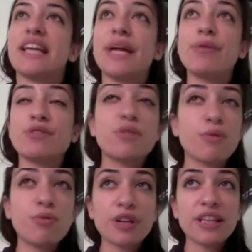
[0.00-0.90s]
It was
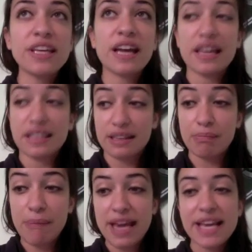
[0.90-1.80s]
really an
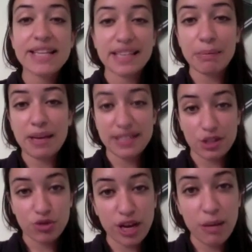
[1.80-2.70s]
amazing, amazing
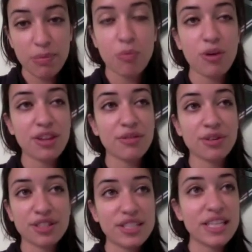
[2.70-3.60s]
trip with
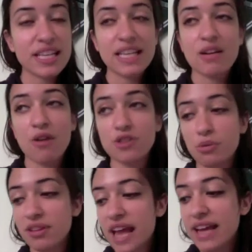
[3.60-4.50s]
Kristine and also
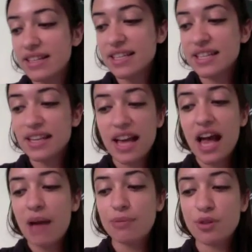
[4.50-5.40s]
with Andy.
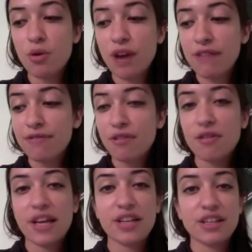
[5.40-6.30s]
I'm so grateful
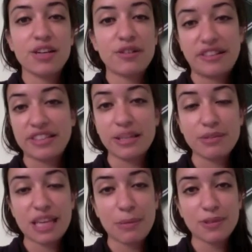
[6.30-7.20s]
that Kristine
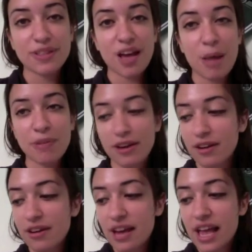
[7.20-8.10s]
was able to come
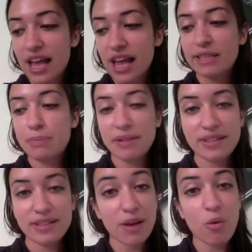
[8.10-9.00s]
here and spend
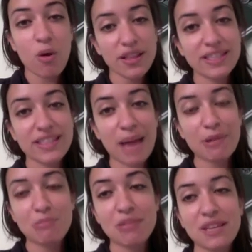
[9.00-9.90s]
this quality time
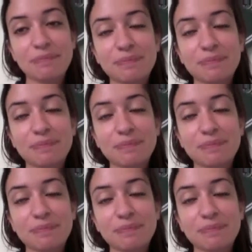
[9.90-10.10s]
with me.